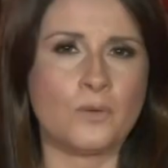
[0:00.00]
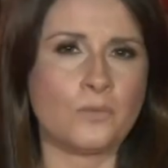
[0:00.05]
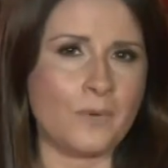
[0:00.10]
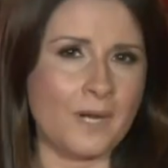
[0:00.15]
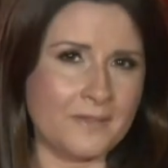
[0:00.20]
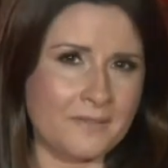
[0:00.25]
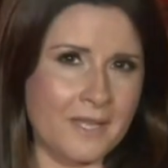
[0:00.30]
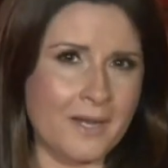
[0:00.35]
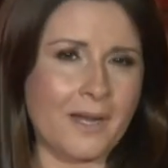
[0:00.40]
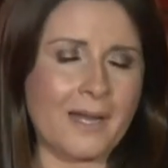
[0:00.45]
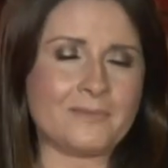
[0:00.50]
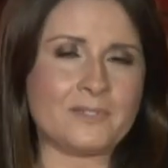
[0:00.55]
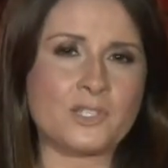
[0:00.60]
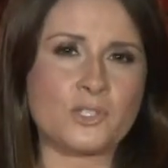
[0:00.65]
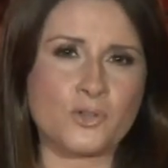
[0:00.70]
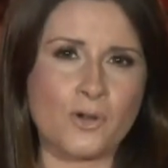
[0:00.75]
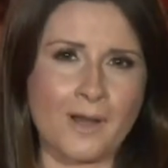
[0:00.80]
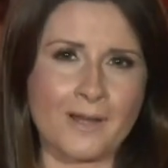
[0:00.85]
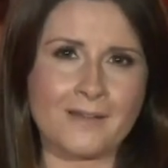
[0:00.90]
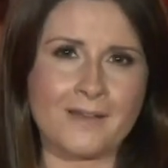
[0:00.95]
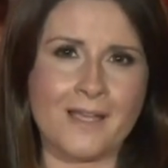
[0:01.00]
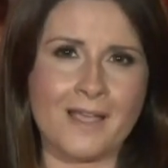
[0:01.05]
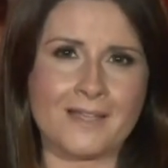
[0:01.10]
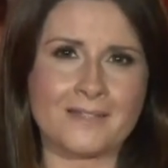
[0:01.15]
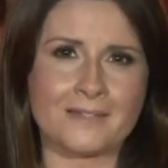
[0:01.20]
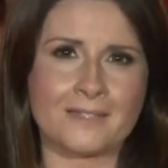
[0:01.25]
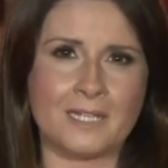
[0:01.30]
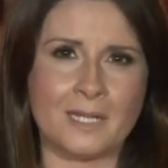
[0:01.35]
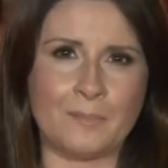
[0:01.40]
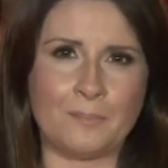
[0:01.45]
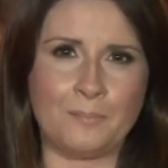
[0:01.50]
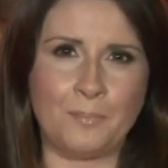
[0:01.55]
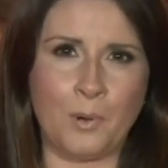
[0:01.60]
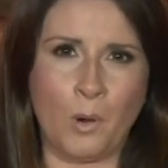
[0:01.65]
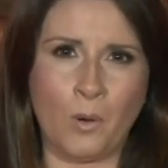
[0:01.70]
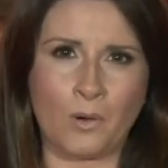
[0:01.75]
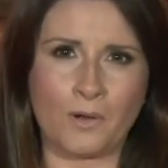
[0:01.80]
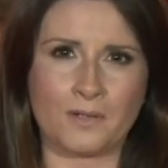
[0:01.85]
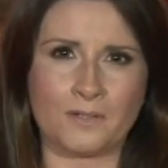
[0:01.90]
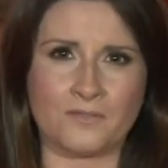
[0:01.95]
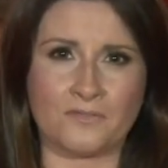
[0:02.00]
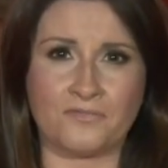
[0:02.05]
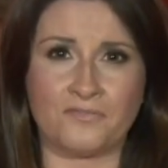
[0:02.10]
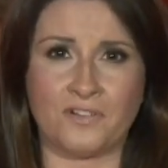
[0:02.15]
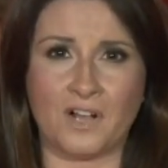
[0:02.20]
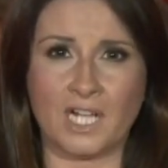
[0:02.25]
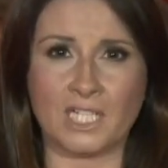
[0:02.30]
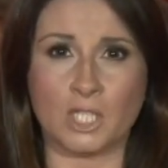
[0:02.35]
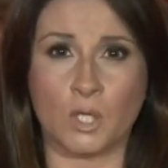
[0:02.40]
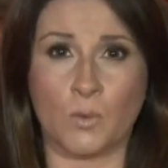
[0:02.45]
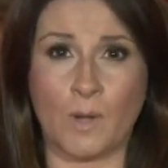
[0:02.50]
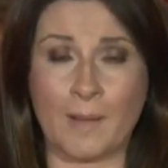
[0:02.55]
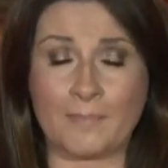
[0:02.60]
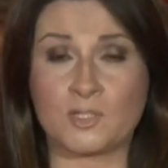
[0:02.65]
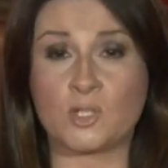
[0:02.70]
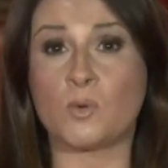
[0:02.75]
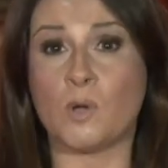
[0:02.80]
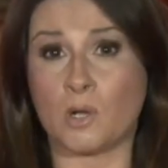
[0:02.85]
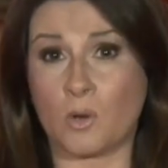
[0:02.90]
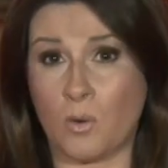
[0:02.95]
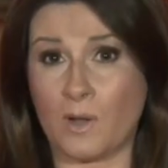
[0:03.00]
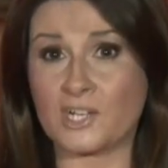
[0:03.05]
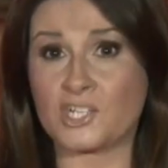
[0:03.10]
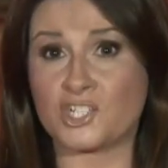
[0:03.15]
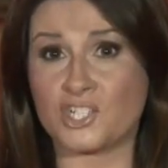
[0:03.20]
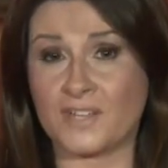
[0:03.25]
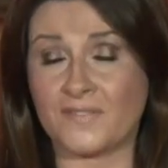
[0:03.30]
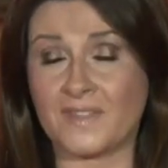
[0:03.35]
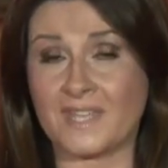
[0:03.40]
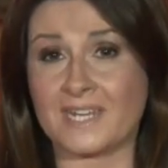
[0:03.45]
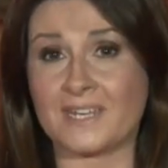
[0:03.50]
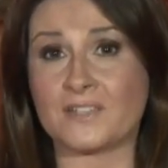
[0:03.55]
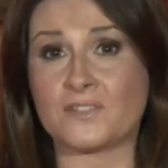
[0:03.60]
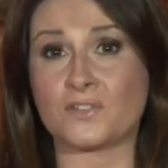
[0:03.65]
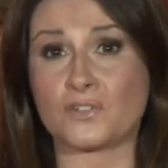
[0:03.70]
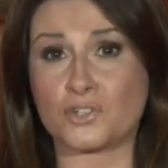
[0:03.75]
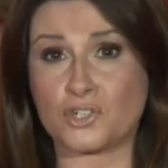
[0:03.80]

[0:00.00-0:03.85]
Right there, I was trying to ask an important follow up to a question that is